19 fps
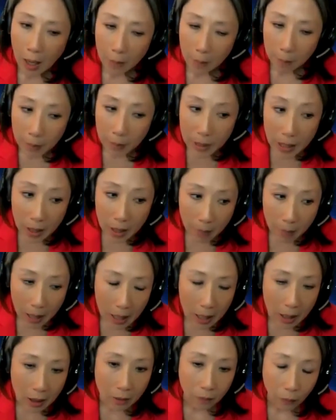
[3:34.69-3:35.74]
and
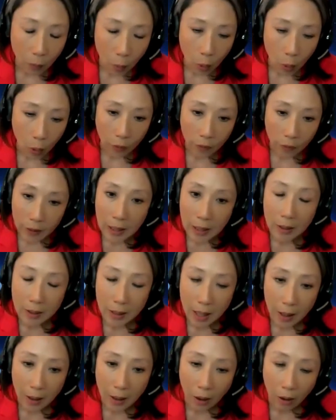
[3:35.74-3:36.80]
PMAs for
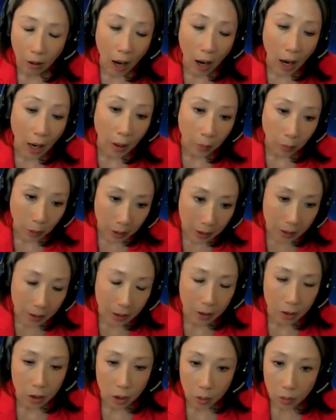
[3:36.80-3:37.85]
things that are high
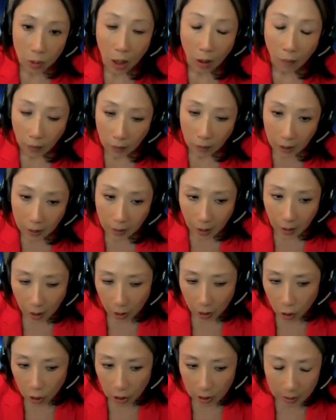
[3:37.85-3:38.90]
risk, new novel
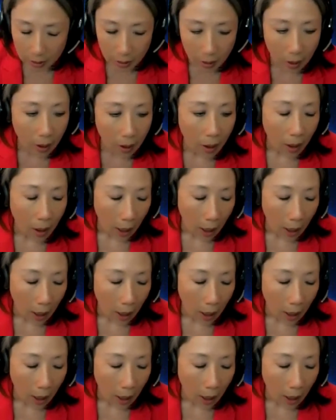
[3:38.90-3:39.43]
technologies.